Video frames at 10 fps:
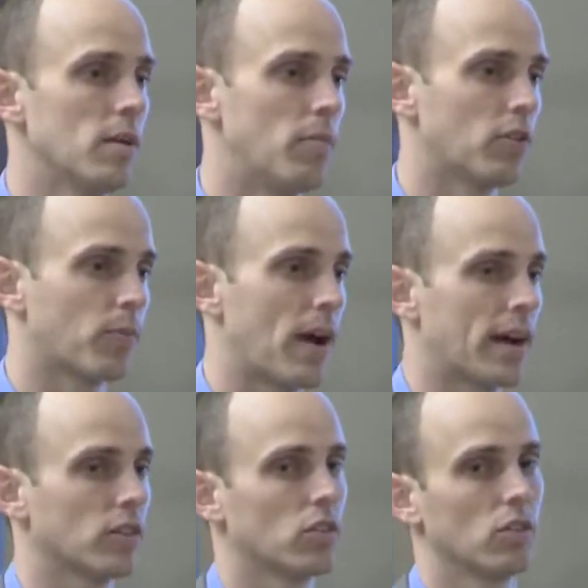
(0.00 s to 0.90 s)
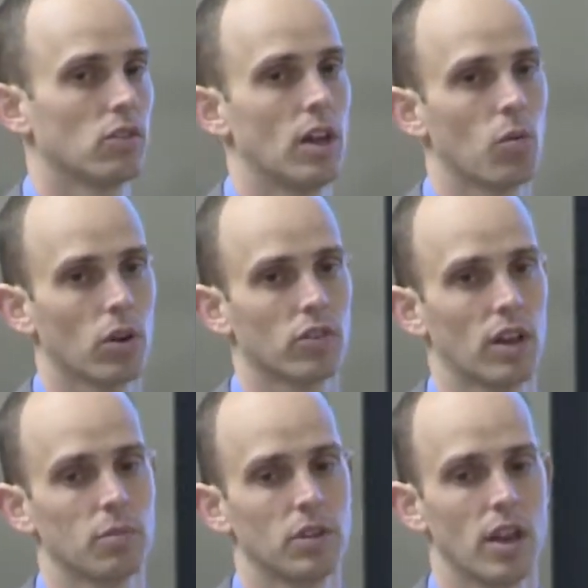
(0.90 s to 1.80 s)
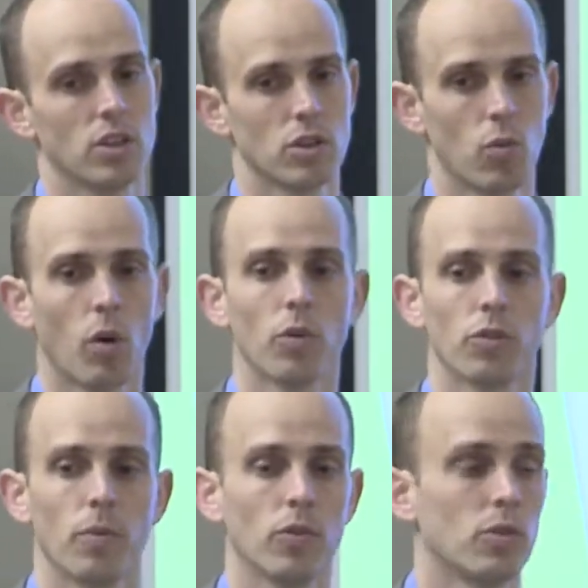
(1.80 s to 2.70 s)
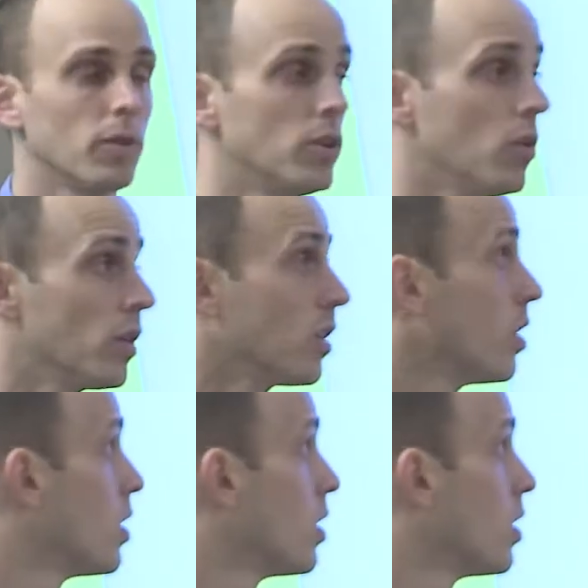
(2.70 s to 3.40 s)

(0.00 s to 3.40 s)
best practices, network segmentation, what we're supposed to be doing.